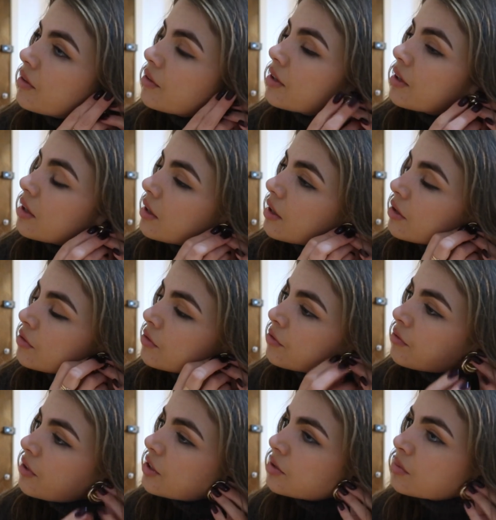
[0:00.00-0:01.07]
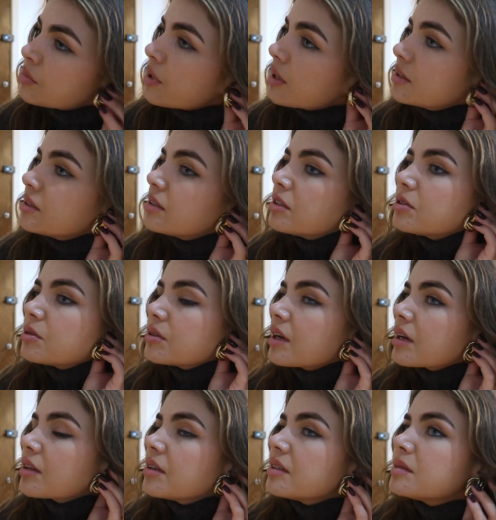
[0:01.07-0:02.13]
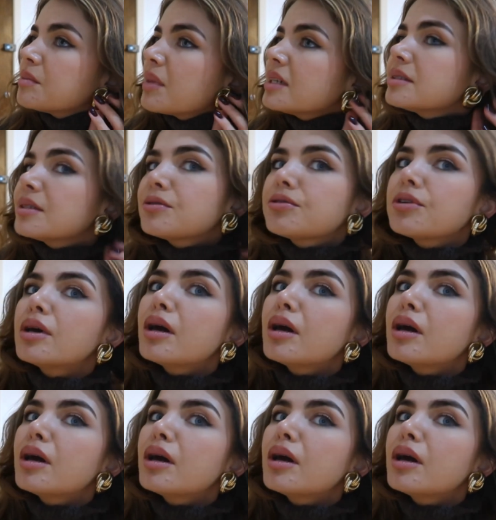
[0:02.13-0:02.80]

I think a lot of fashion brands, they do like this massive...